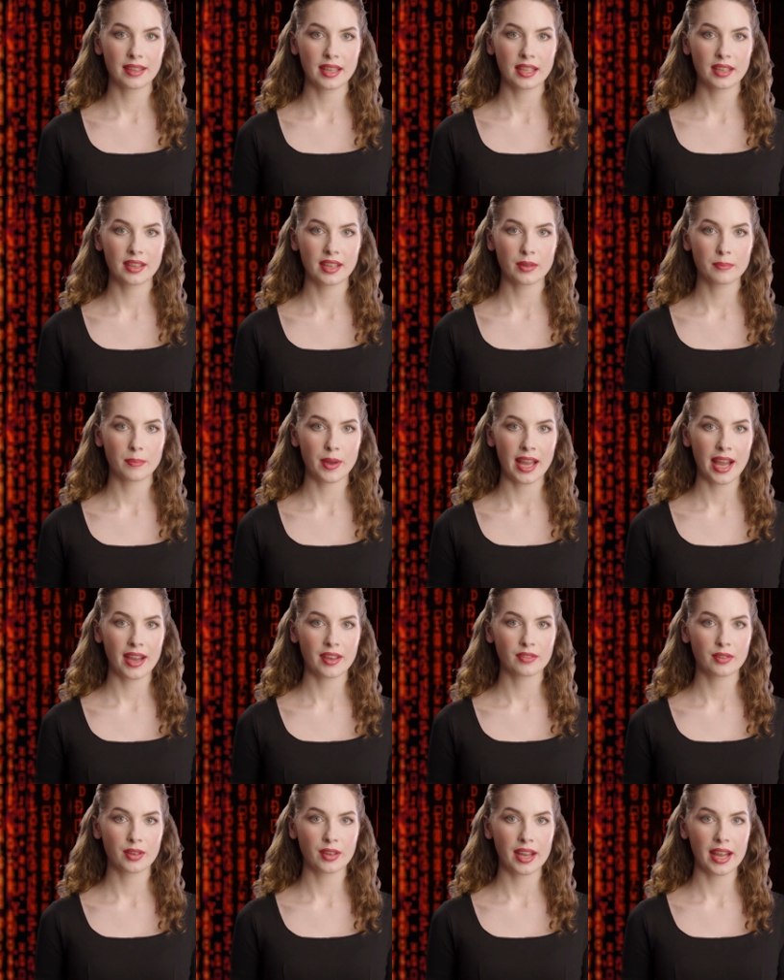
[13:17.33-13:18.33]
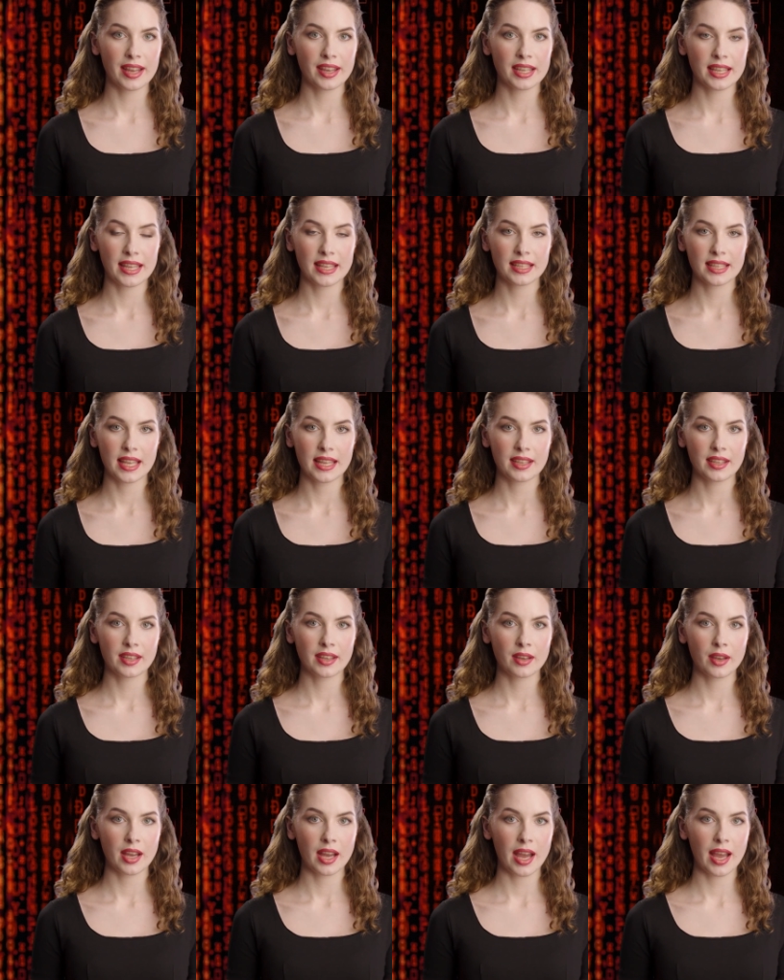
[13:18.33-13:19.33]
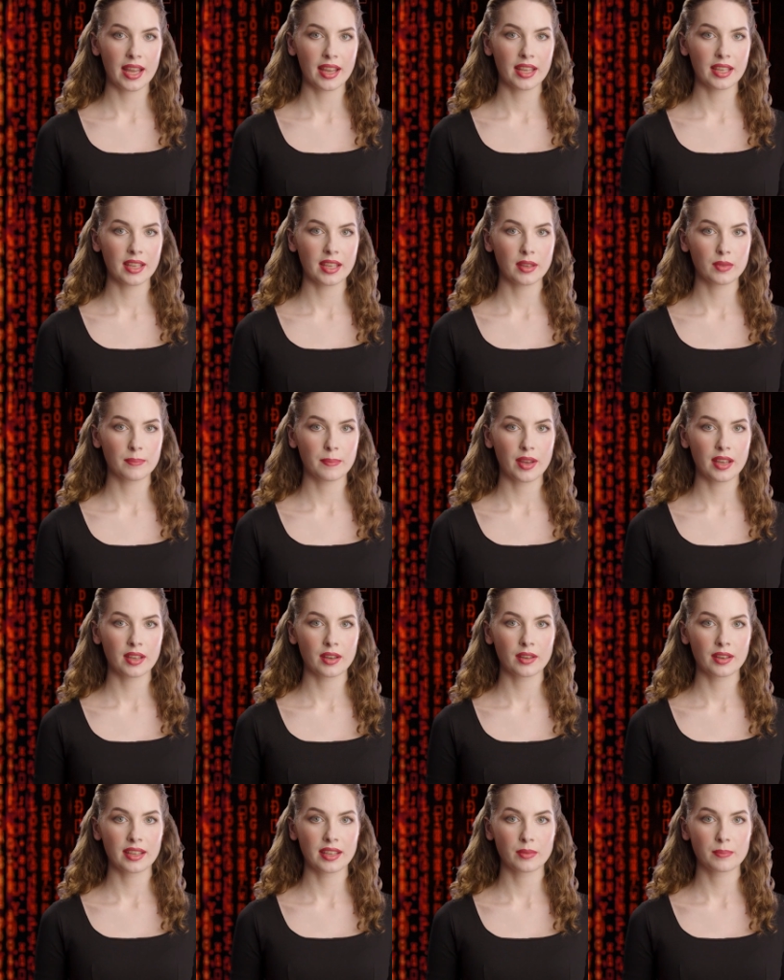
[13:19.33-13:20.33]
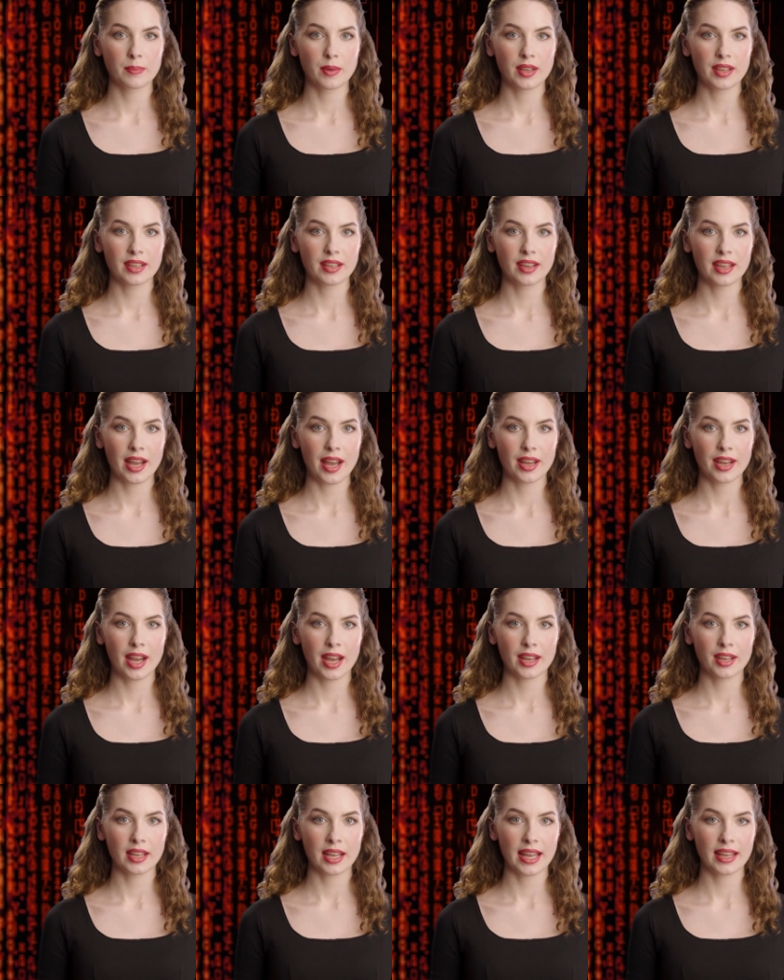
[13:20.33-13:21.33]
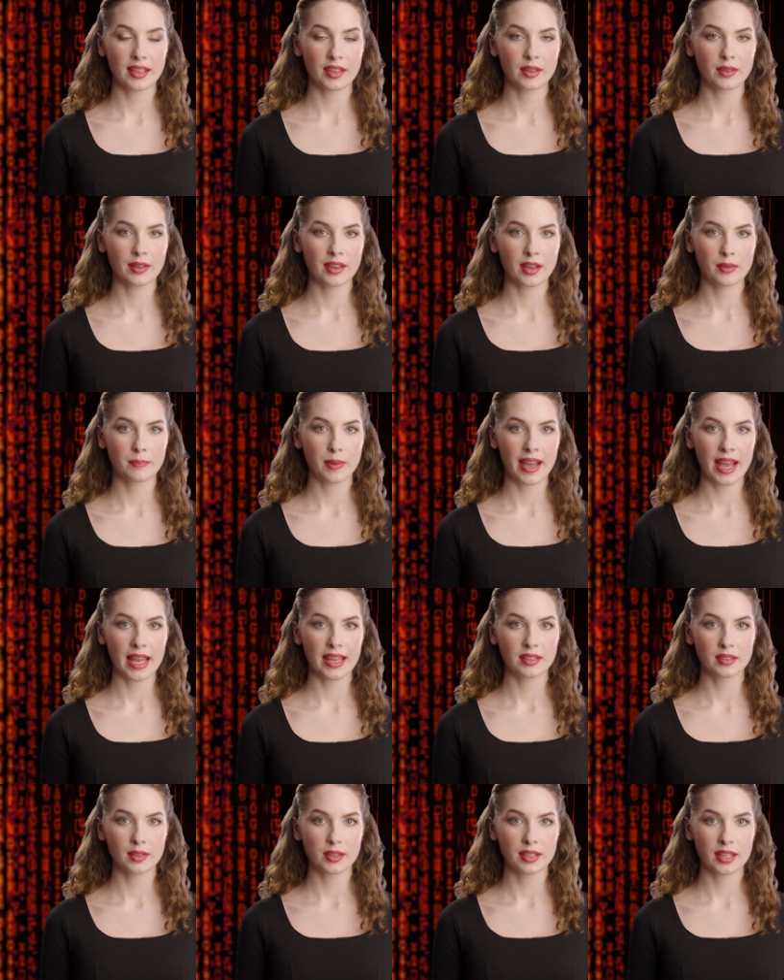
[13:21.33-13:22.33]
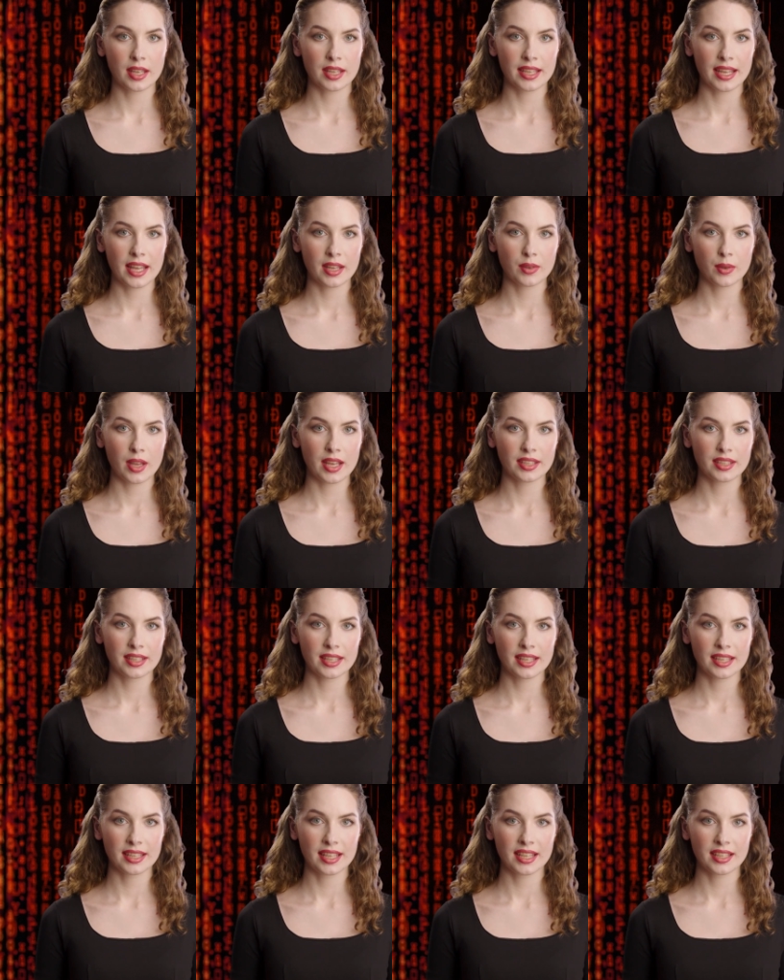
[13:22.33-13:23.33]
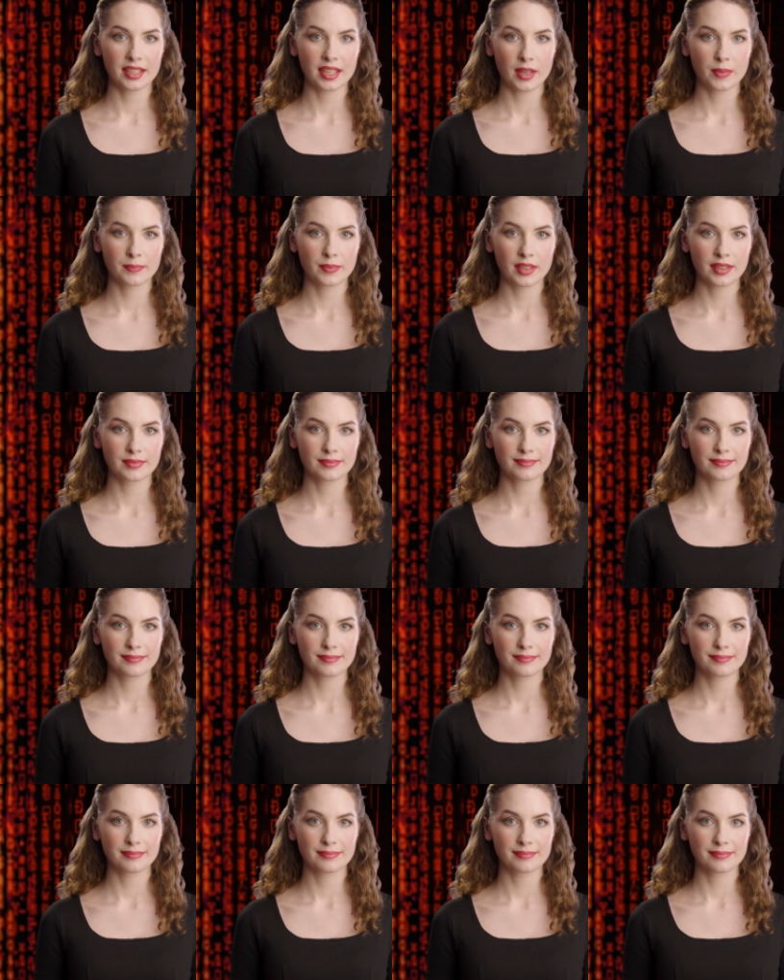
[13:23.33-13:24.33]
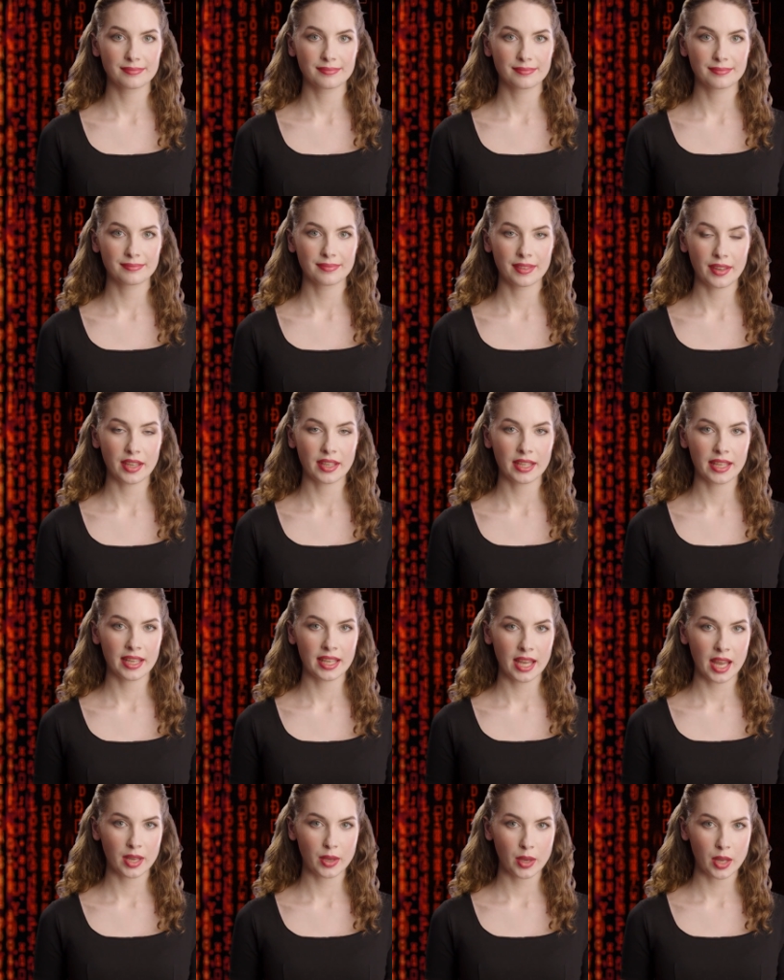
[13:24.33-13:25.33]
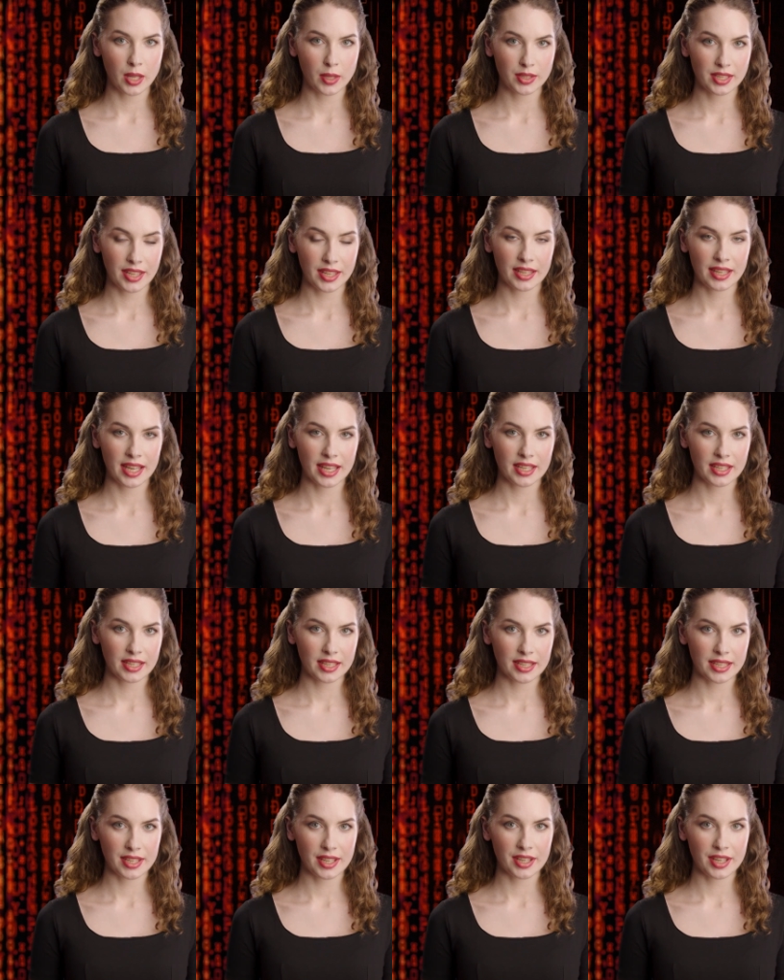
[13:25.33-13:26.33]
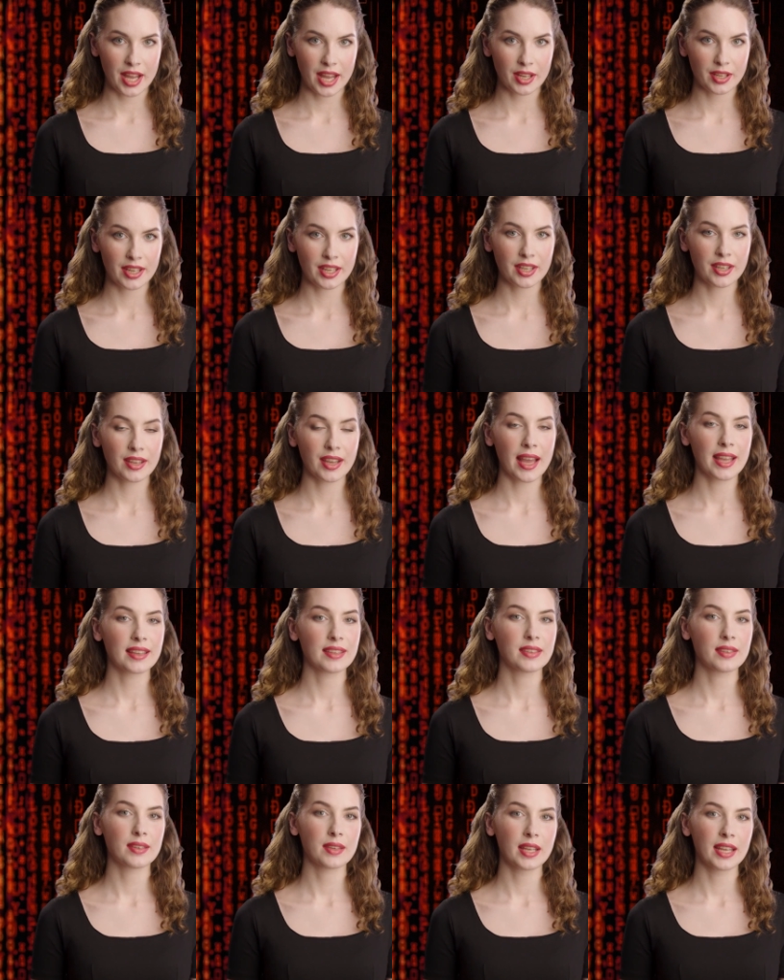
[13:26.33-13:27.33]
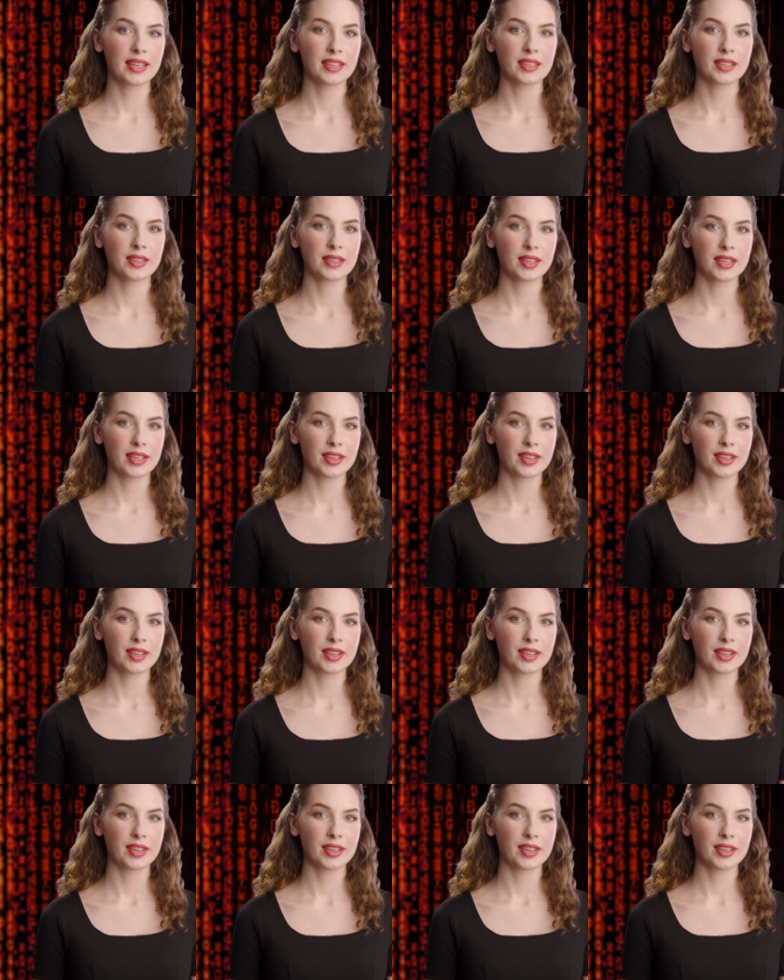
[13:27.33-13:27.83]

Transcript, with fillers: User behavior analytics. A I can be used to monitor and analyze user behavior on networks and systems. This can help organizations detect insider threats,